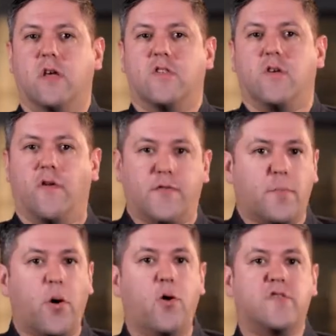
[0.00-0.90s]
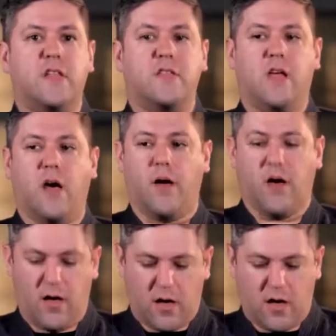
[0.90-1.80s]
So if they're posing a,
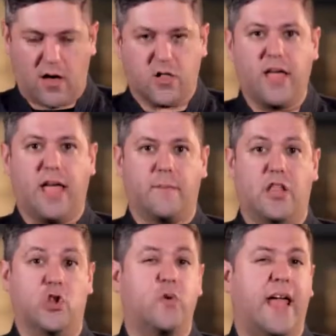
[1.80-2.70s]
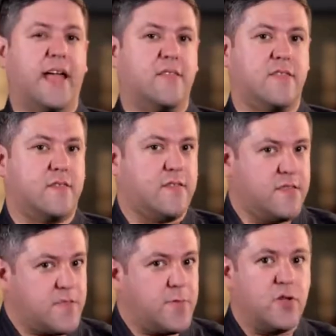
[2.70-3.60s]
a, a claim and you can't
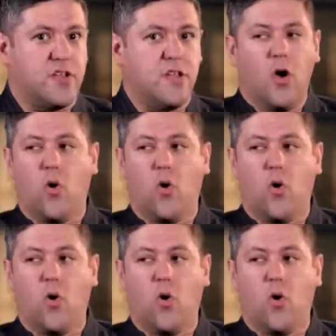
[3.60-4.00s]
dispute it,